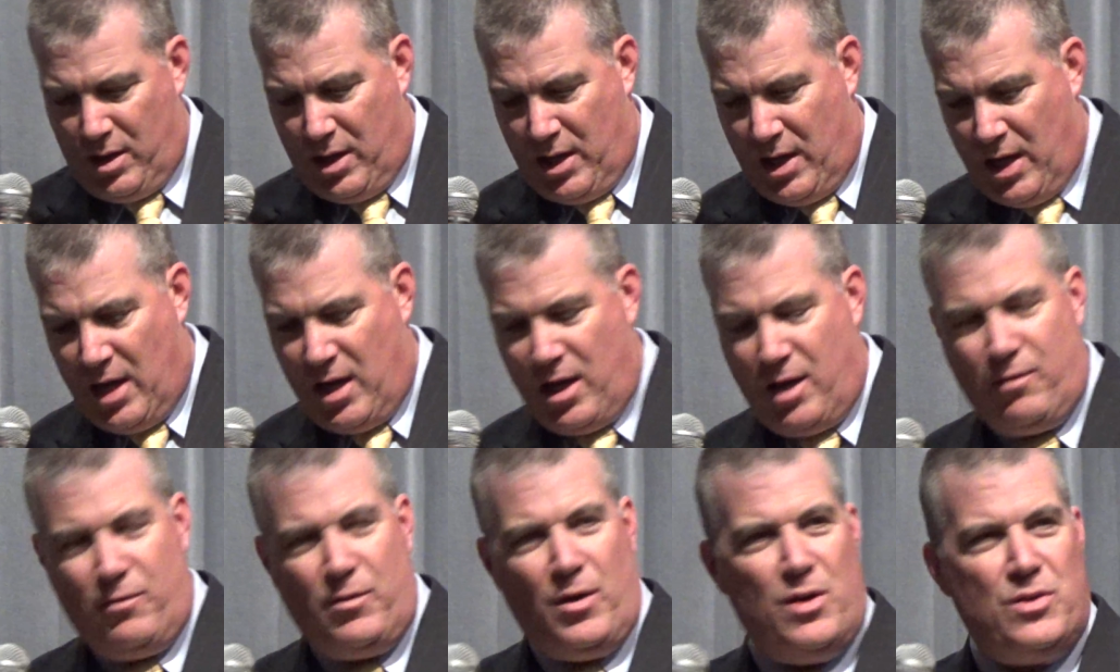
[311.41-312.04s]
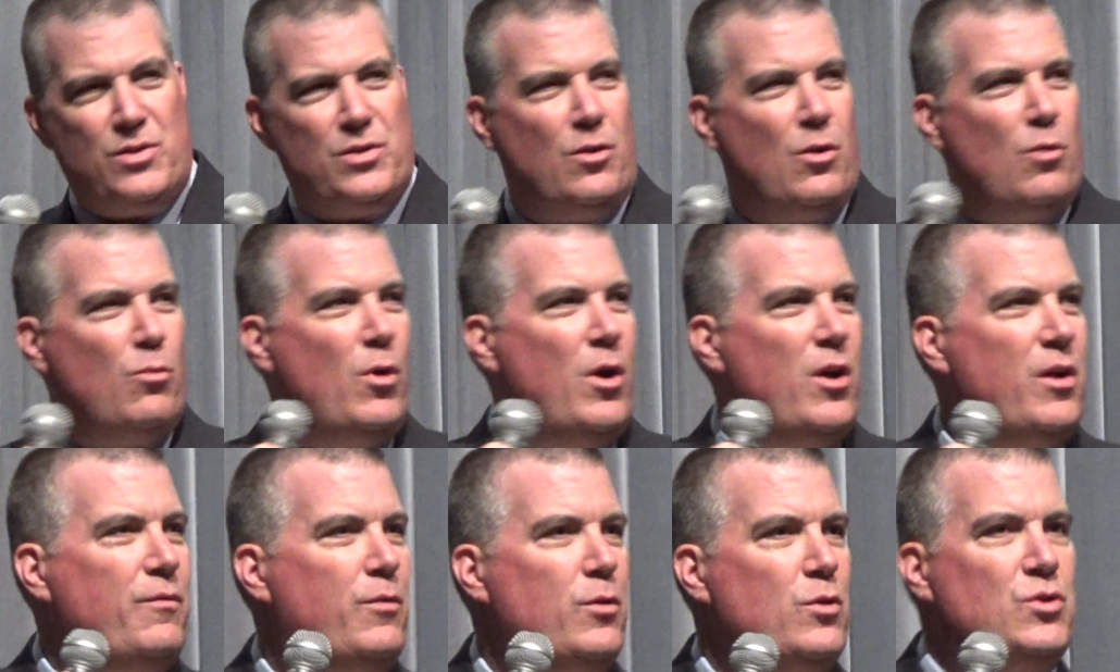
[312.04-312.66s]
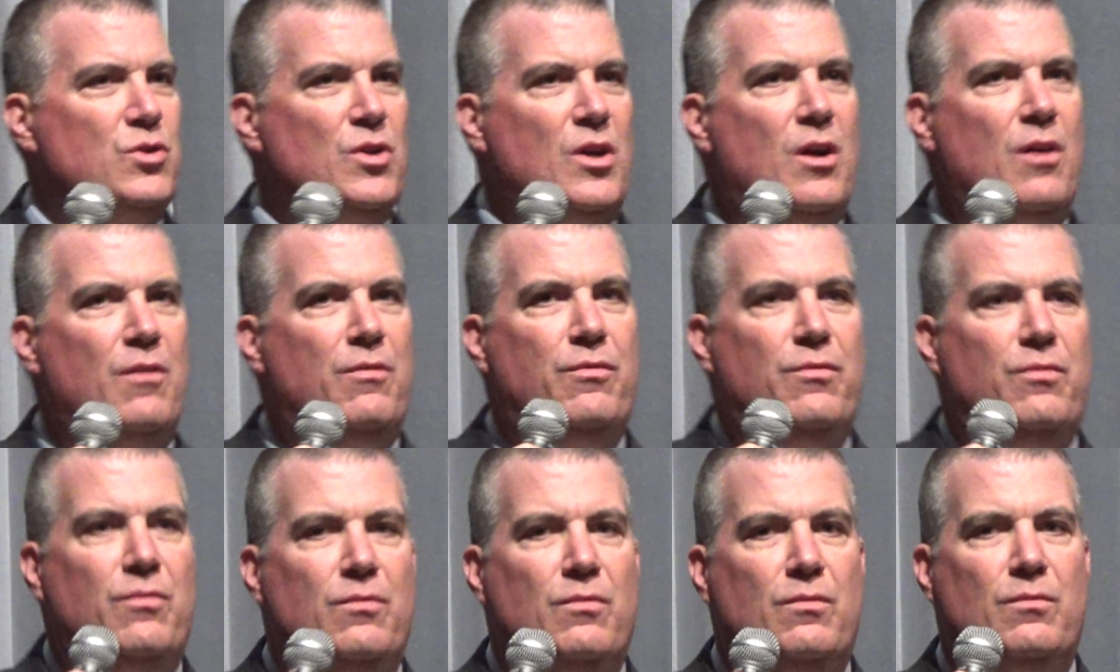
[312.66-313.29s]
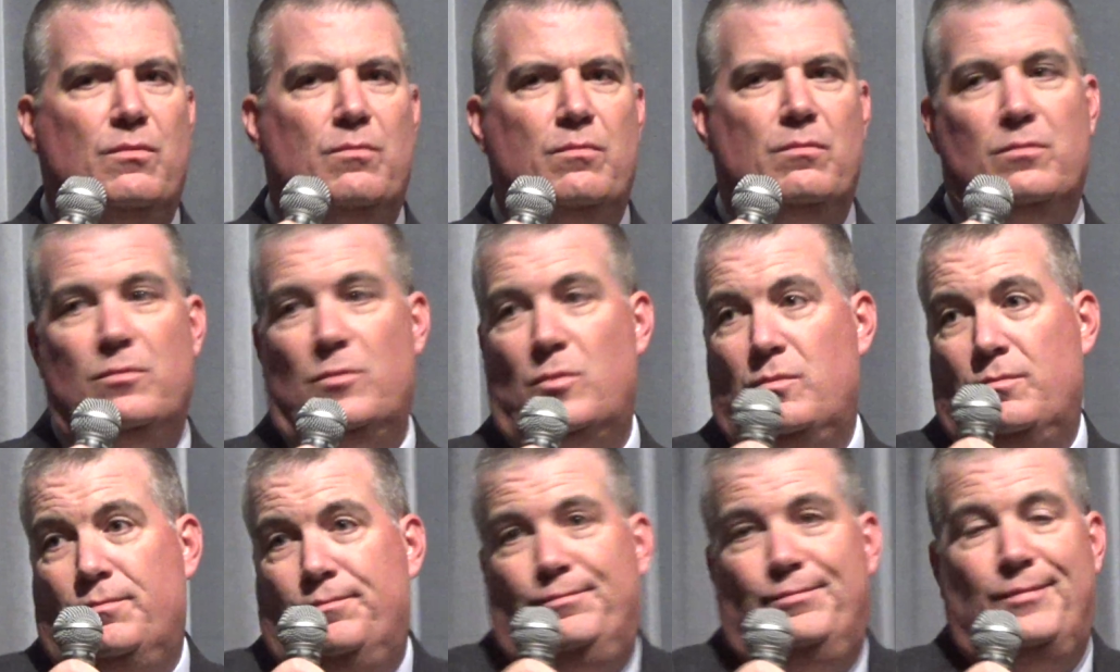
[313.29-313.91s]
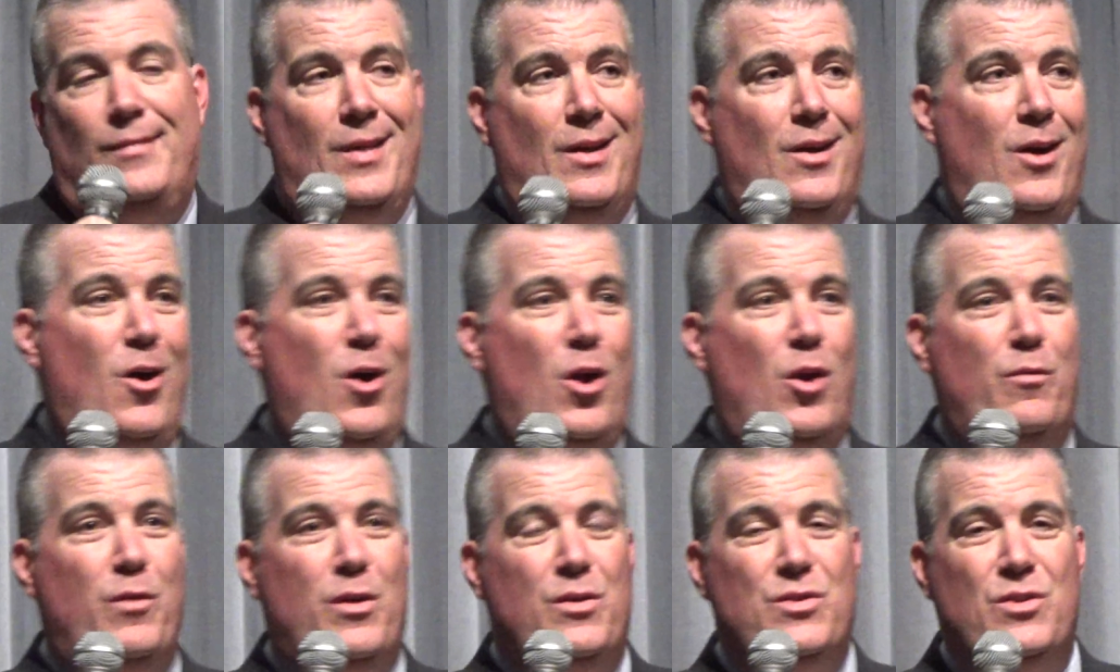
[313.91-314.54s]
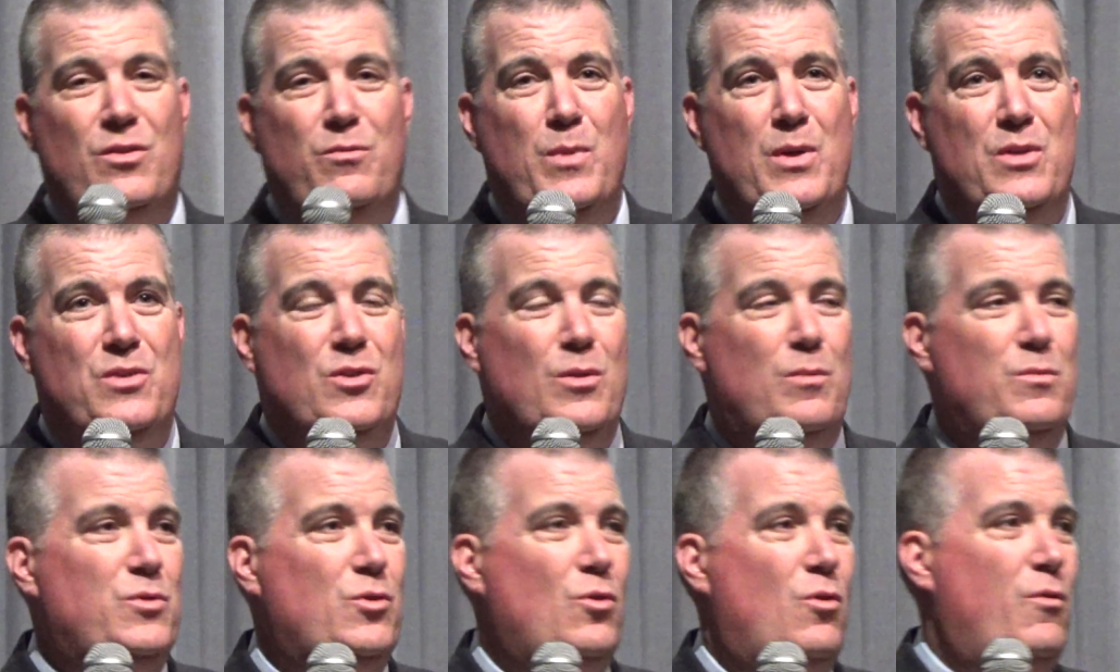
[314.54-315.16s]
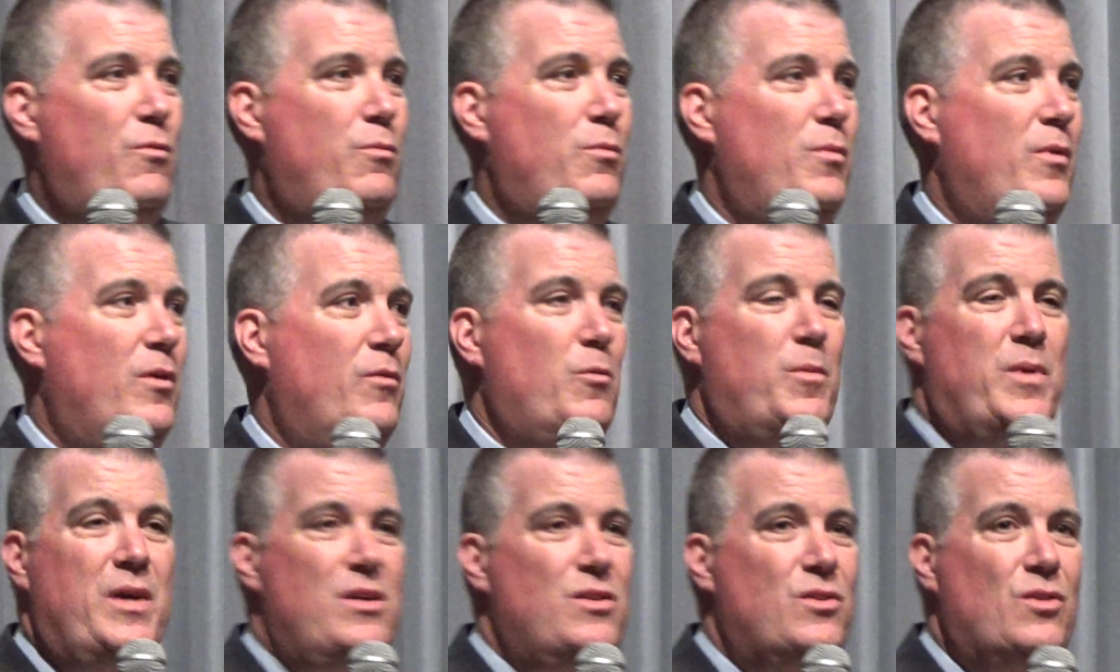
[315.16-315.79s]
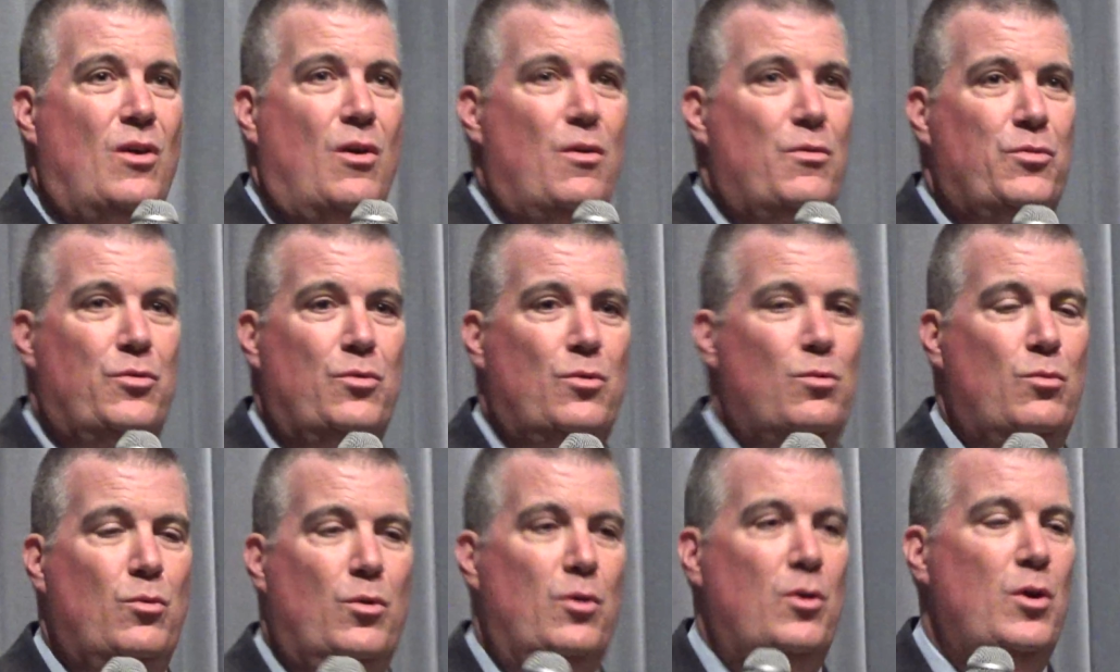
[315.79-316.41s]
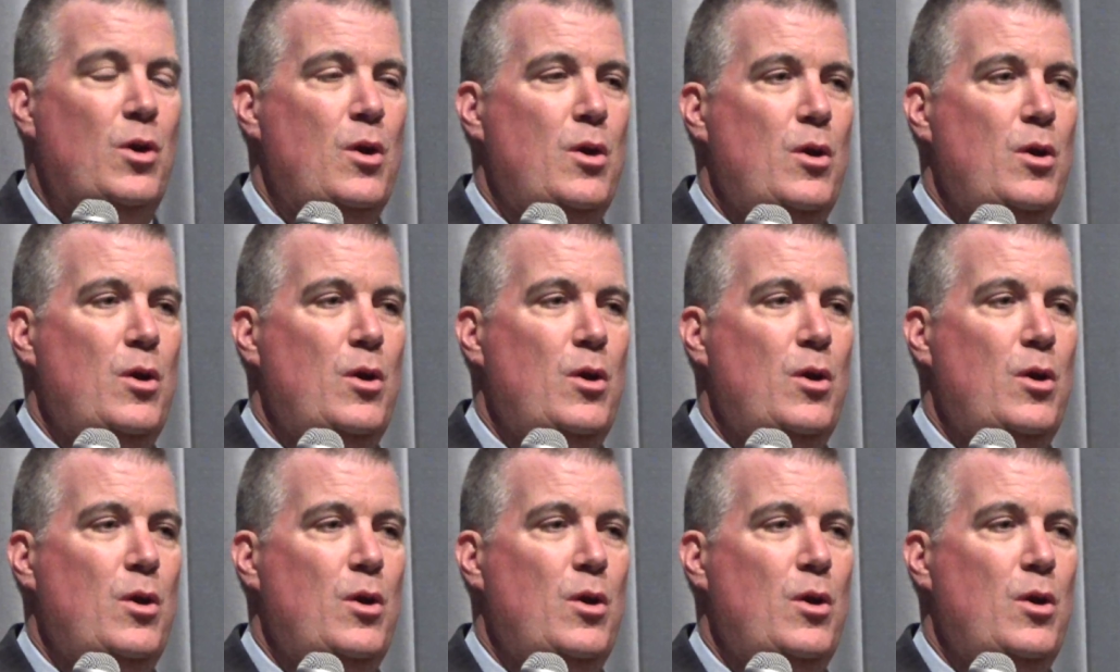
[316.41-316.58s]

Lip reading: any of us that are running for sheriff, all of us have been some sort of peace officer.